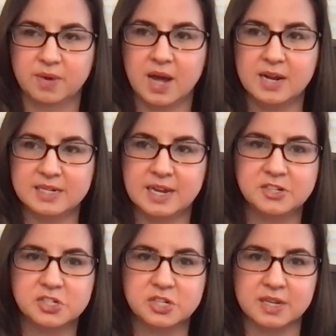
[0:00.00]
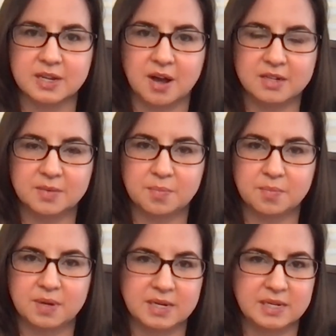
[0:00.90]
unintentionally got
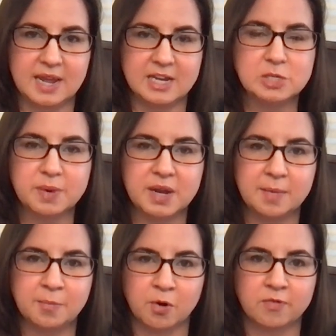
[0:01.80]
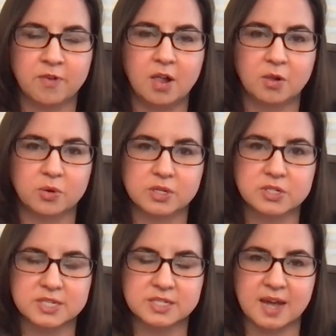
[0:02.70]
engagement and more followers
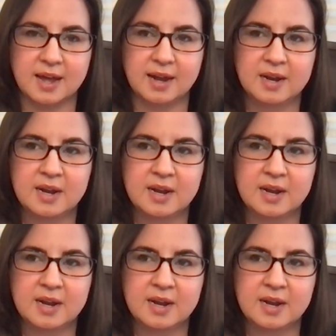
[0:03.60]
is that